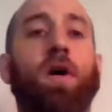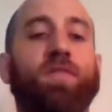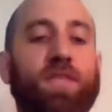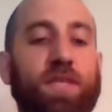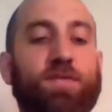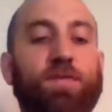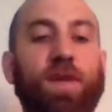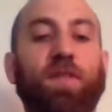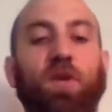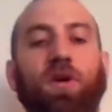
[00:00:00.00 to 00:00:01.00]
Since
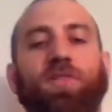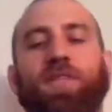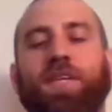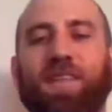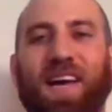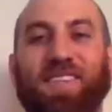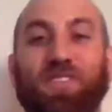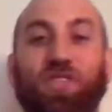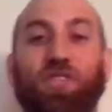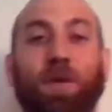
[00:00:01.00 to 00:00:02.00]
Finn lost his
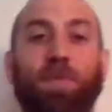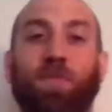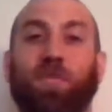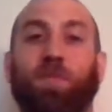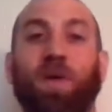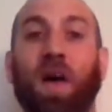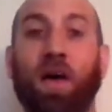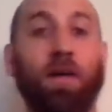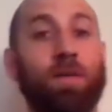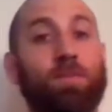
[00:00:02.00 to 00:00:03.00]
IC championship,
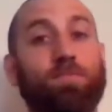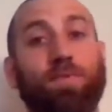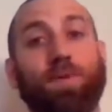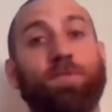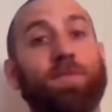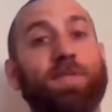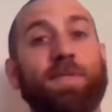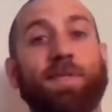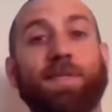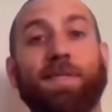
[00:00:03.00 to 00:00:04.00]
put him with
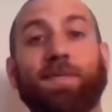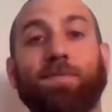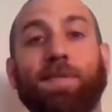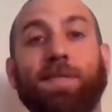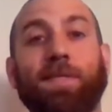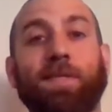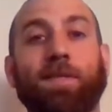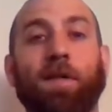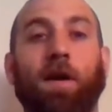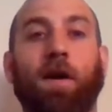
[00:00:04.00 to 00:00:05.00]
these guys right
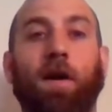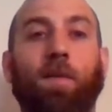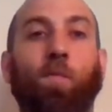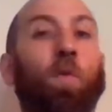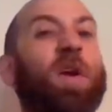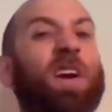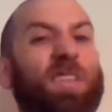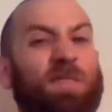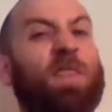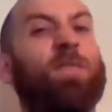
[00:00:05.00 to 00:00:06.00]
here.
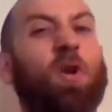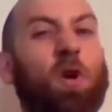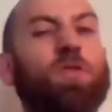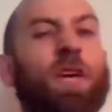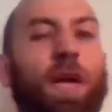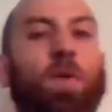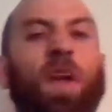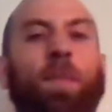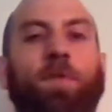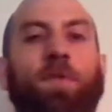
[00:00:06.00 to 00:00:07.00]
If you go check out what
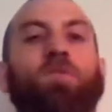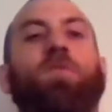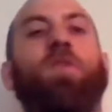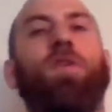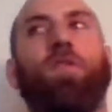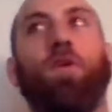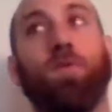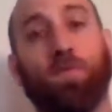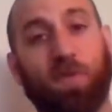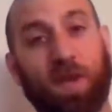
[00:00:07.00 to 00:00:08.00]
happened on Raw, though, it
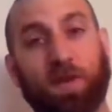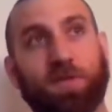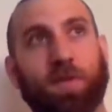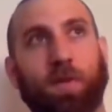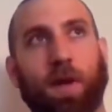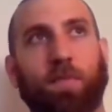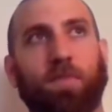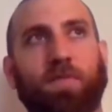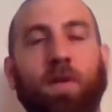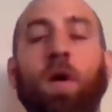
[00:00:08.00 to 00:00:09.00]
was pretty interesting what happened
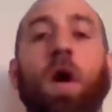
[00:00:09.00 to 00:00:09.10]
with Finn.